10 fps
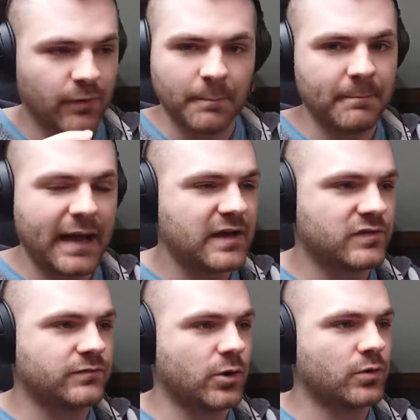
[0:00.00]

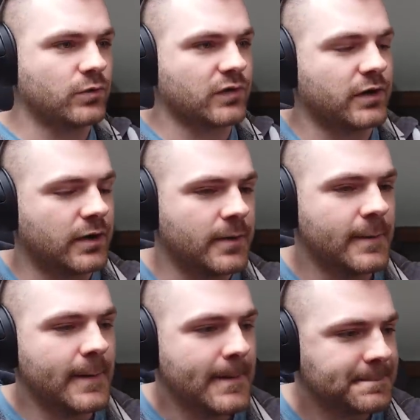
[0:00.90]
amazing vocals on her.
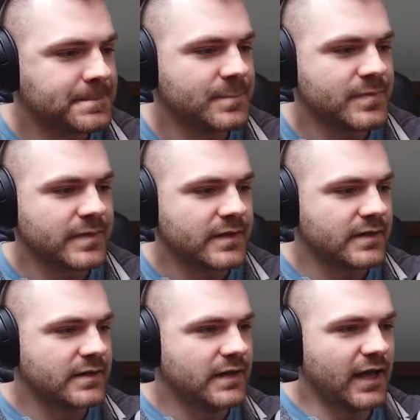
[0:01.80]

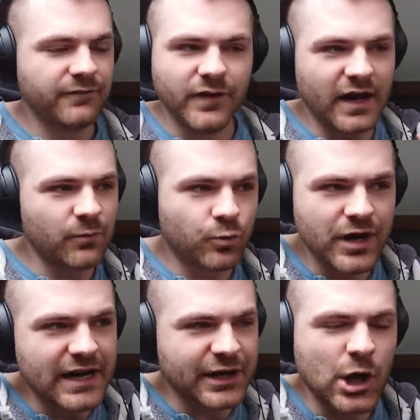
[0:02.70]
I feel like
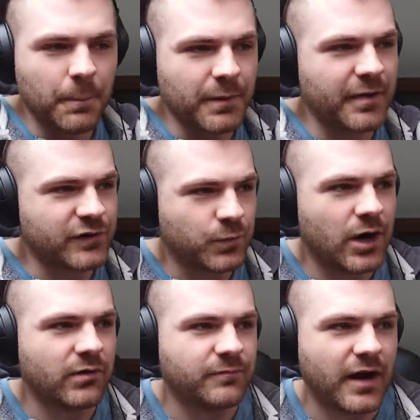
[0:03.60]
really compliments
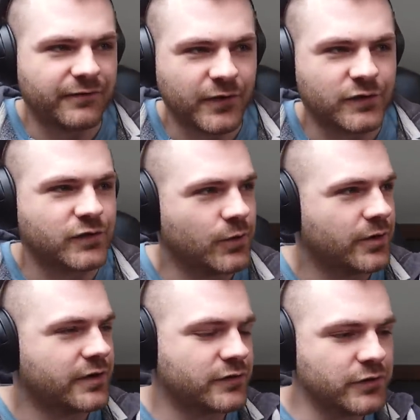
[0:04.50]
well with my first
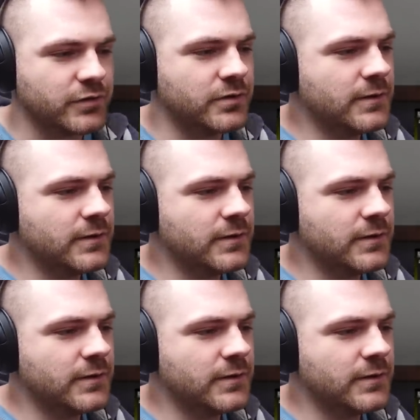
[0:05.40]
story too.